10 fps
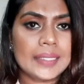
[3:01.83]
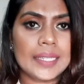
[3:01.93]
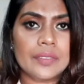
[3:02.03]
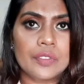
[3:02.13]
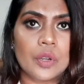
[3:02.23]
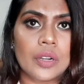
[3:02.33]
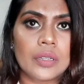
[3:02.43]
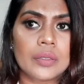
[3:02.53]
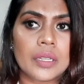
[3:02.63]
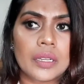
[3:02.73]
think
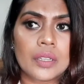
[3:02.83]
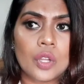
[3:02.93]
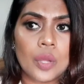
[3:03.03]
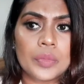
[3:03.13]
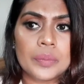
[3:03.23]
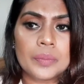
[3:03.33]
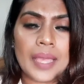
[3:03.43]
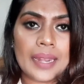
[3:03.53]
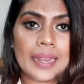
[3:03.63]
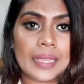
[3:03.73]
for a common
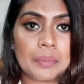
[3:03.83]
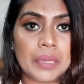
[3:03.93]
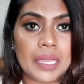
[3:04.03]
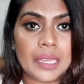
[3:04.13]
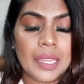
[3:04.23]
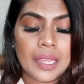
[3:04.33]
man like me,